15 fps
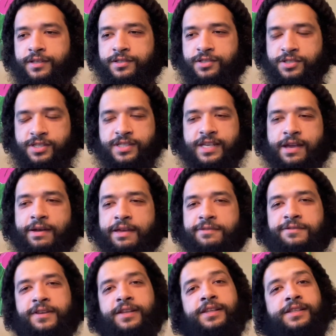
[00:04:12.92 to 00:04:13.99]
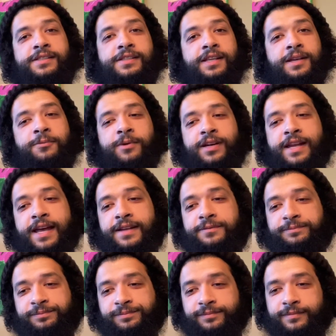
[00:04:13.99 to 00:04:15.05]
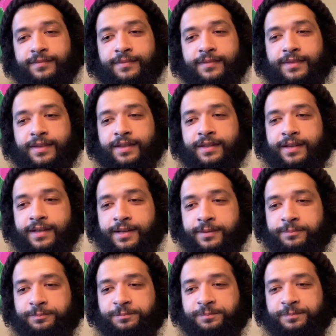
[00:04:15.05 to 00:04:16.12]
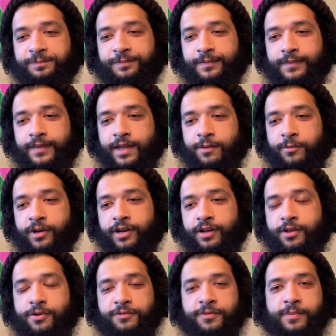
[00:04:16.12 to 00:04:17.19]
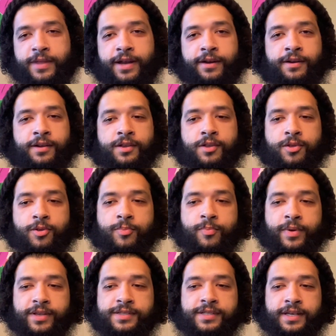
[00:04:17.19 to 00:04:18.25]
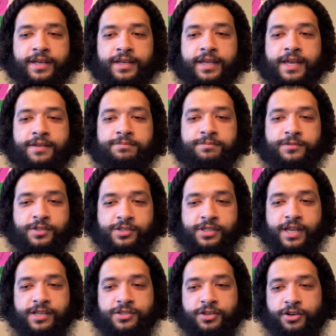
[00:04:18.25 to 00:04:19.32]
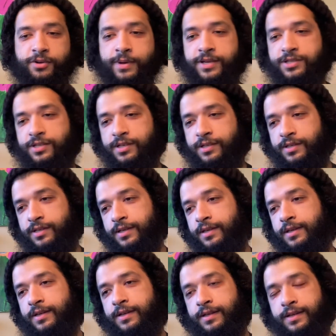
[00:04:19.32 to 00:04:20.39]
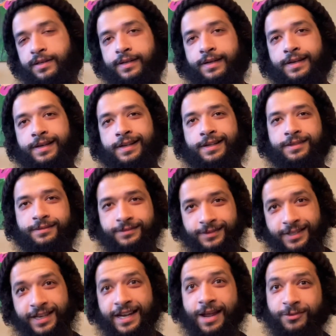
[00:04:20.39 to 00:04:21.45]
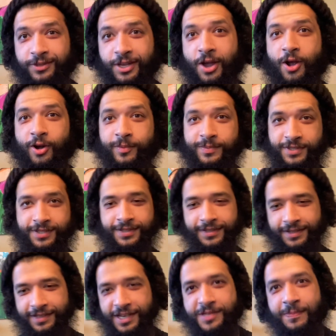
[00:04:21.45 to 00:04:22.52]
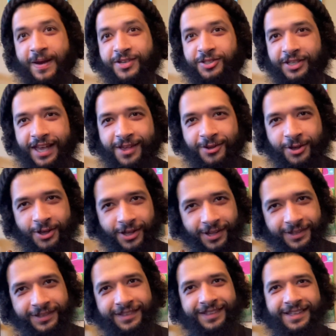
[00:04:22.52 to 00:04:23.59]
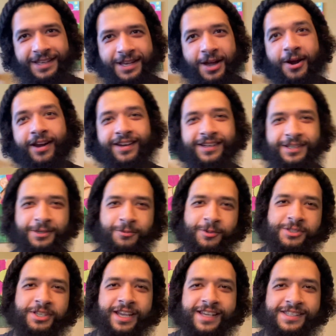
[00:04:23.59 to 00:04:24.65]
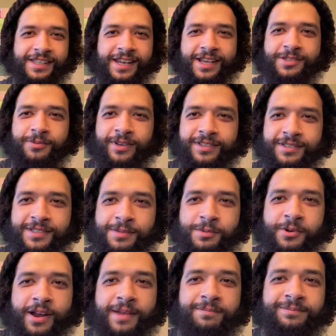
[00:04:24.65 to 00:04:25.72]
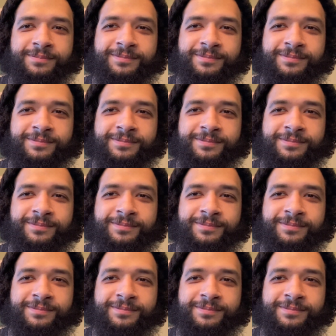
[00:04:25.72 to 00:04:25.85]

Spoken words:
just to see how I feel and whatnot. And we're going to go from there. But yeah, just to answer your question, cut out the carbs, especially alcohol. All right, we'll see you guys in the next one. Subscribe.